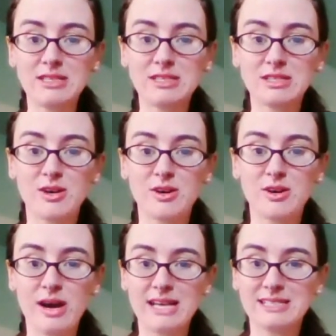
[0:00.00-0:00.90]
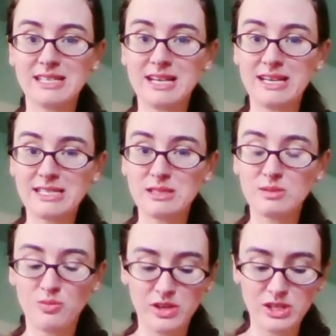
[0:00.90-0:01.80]
so it has a nice
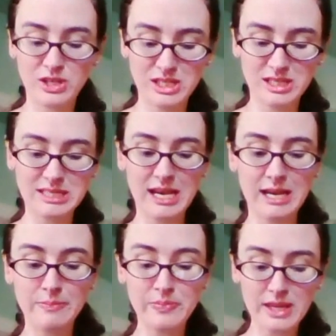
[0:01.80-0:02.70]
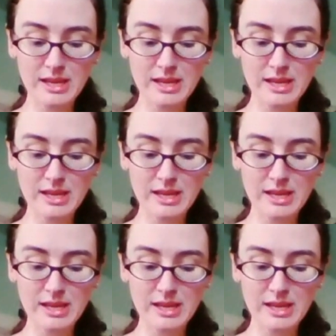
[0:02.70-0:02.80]
finished inside.